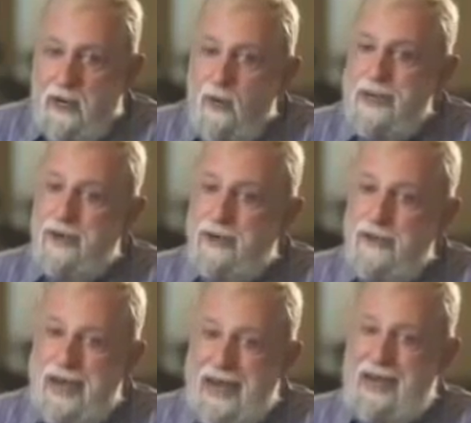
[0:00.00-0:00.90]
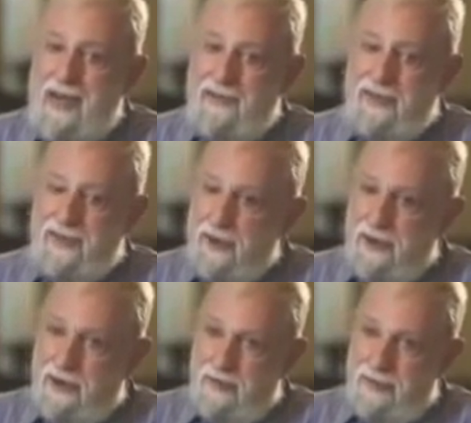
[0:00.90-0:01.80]
We don't have the
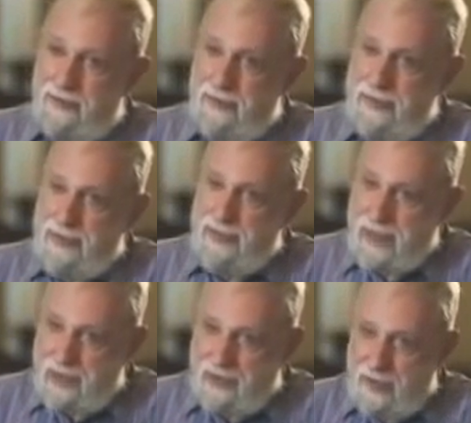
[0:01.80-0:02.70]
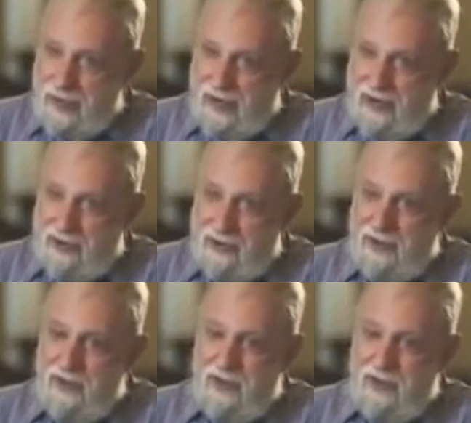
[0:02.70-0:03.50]
term psychopath